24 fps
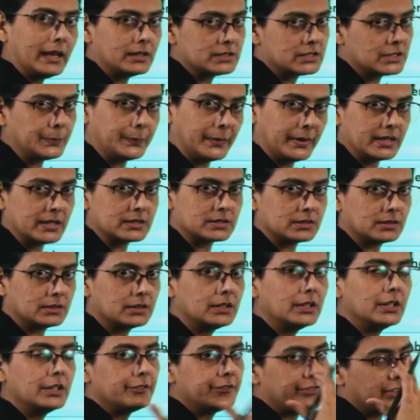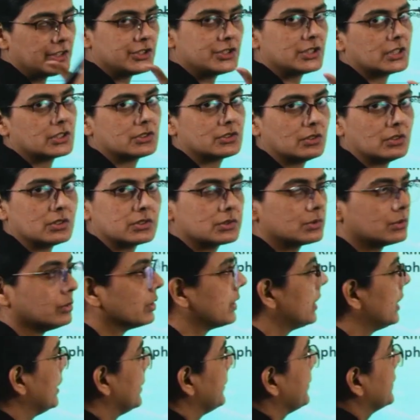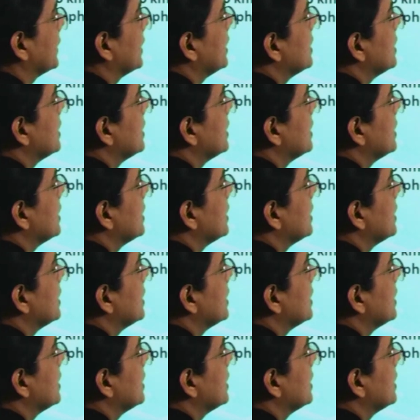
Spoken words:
space features also. Okay.